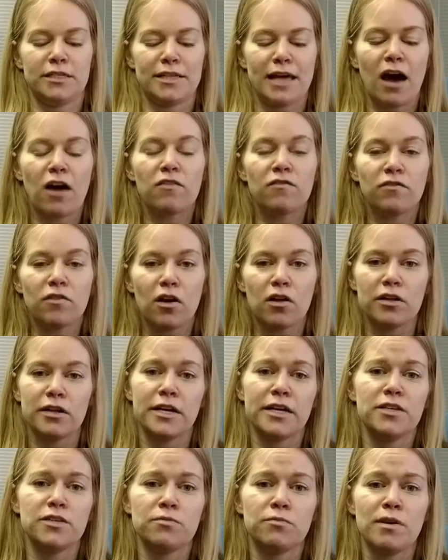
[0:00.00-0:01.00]
Downfall
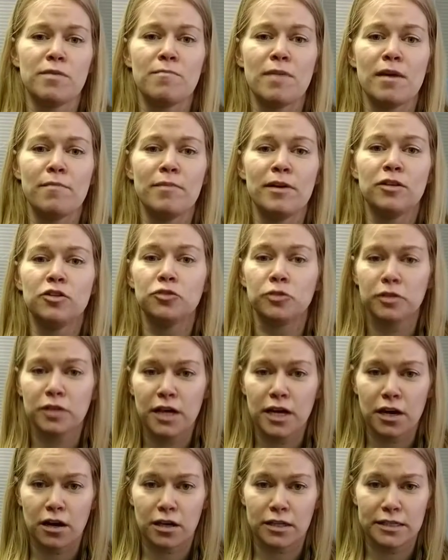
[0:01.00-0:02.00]
is we may be
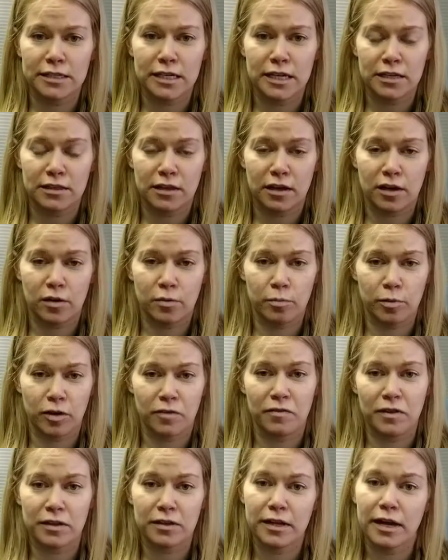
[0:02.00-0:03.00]
drilling on teeth that are
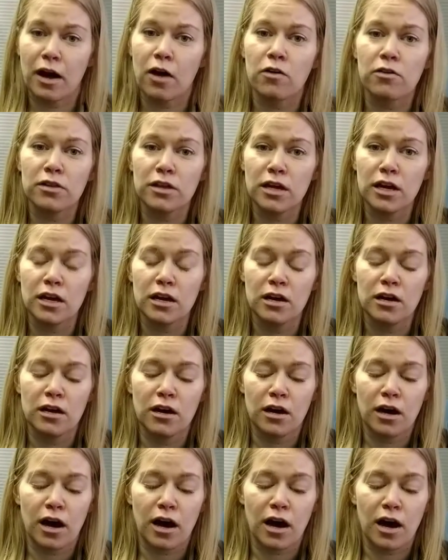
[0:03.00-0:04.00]
perfectly healthy.
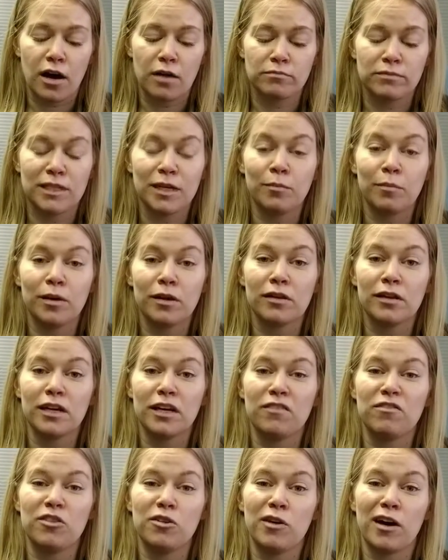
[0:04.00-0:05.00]

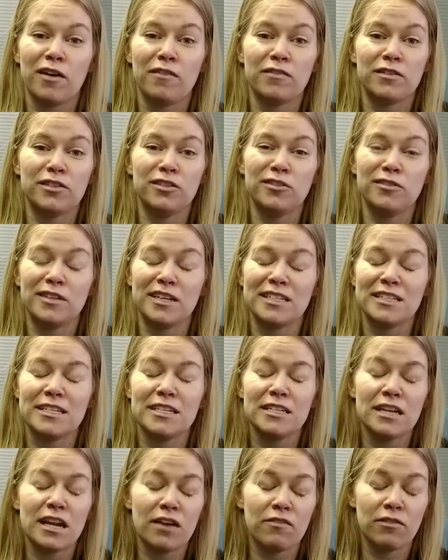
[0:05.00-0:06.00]
Typically, if you have a tooth that's
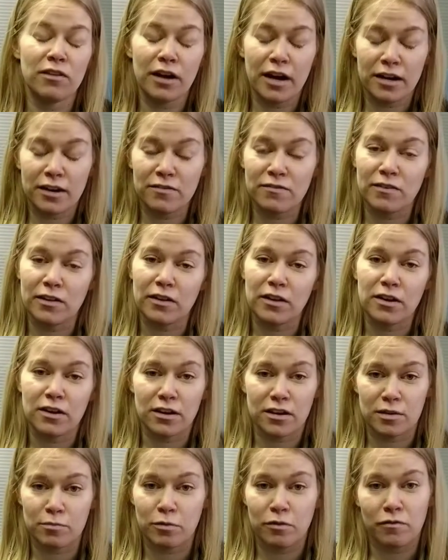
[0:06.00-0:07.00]
never had a filling
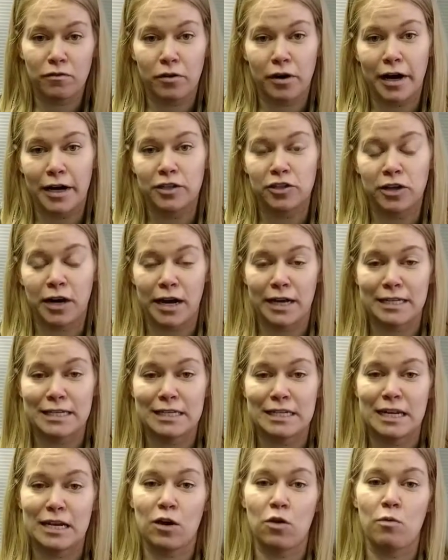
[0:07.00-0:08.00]
on it before, I try and
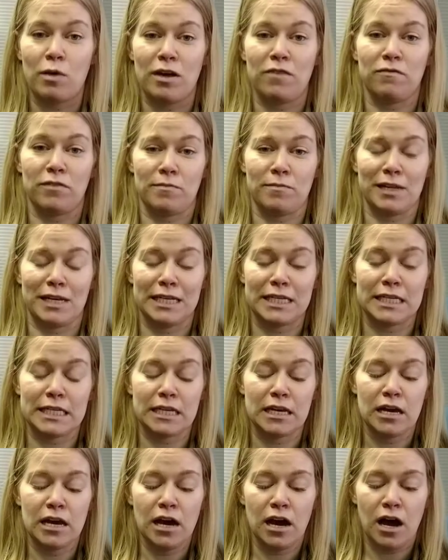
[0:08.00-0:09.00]
stay away from
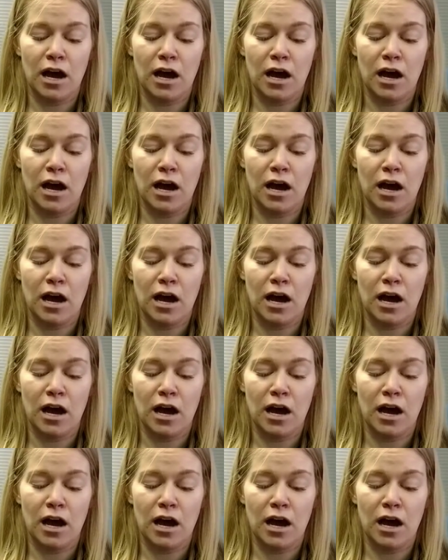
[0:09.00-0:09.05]
this,